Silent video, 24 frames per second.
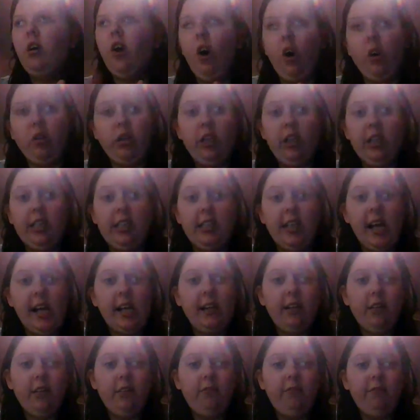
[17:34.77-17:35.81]
on
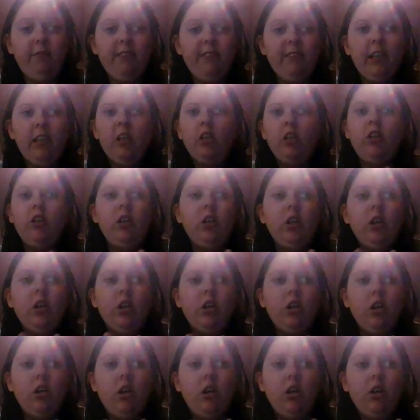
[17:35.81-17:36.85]
yourself.
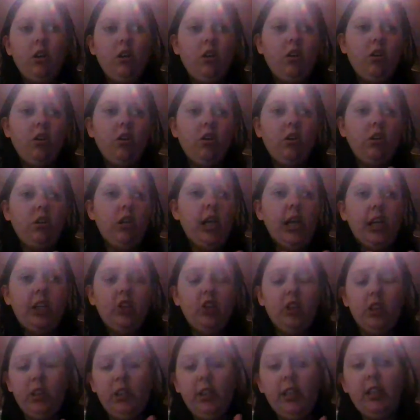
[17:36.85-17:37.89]
It
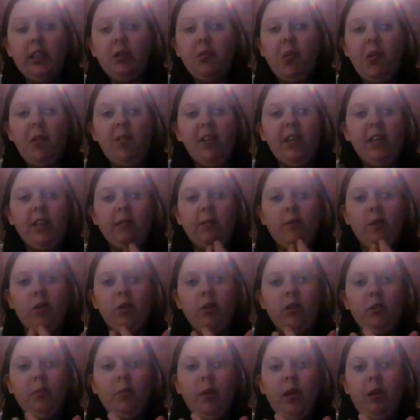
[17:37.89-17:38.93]
just needs to be visible
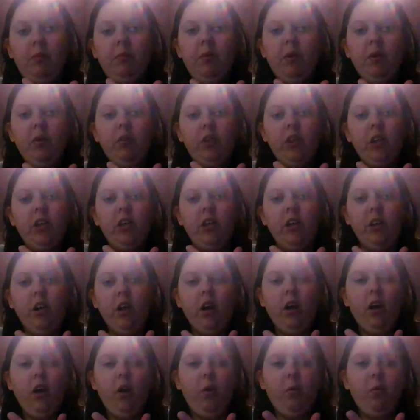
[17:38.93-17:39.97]
so people can
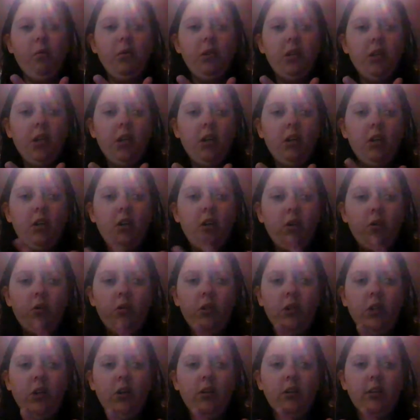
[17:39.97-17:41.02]
know who
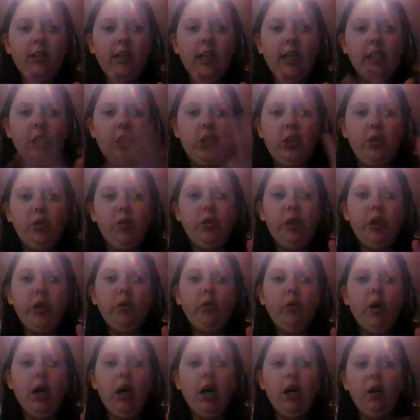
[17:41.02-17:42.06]
to contact, who
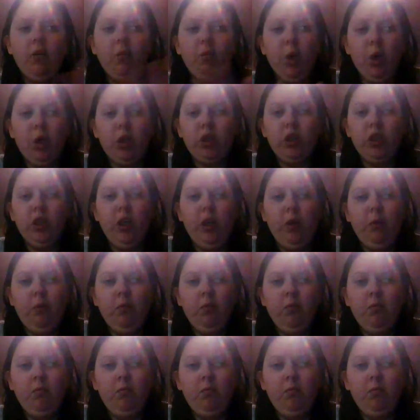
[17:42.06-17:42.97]
you are, and what to do.